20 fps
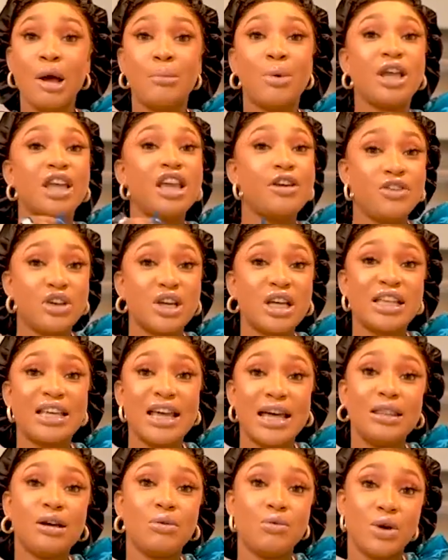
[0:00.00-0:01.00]
But if you can
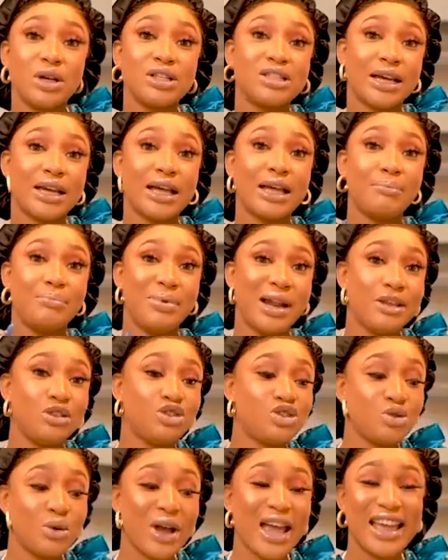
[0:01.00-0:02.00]
get the ones that can
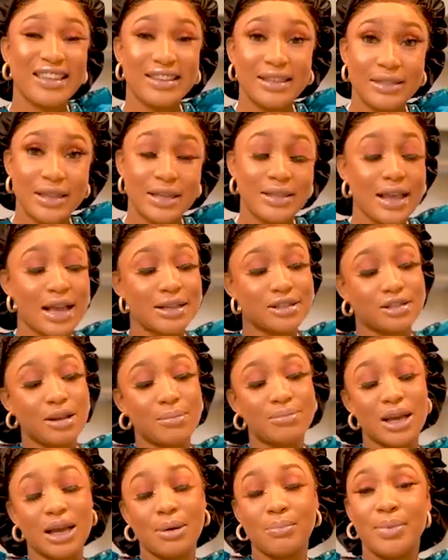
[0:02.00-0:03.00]
blend through anything, there are
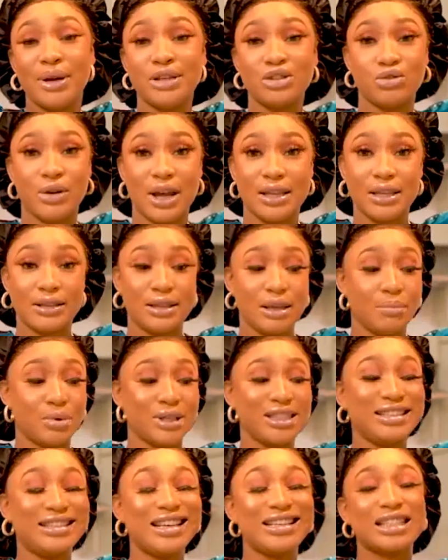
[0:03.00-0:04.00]
some that can blend through anything,
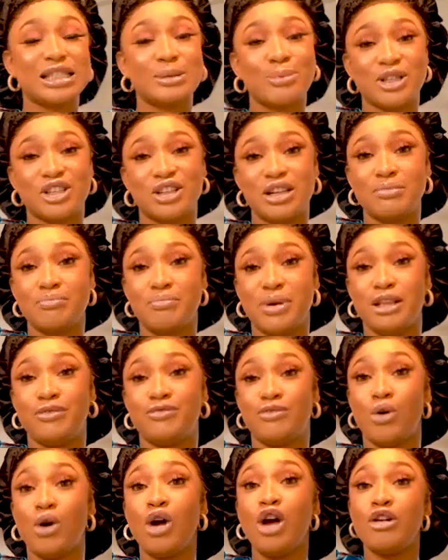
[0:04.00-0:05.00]
but this is especially made
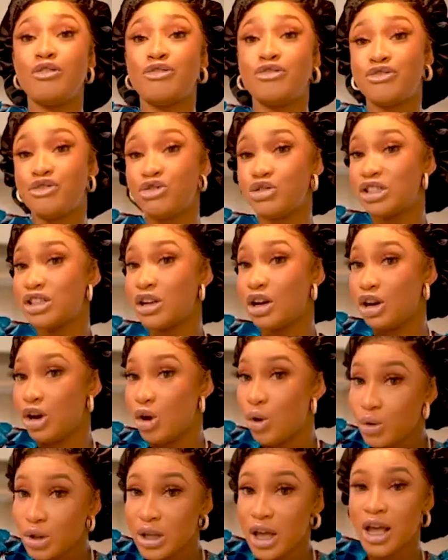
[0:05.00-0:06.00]
for fruits
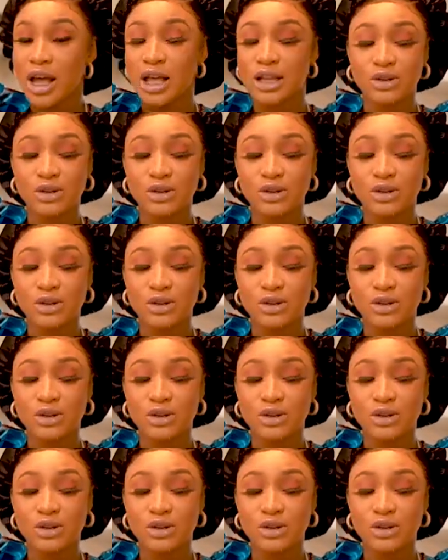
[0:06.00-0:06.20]
alone.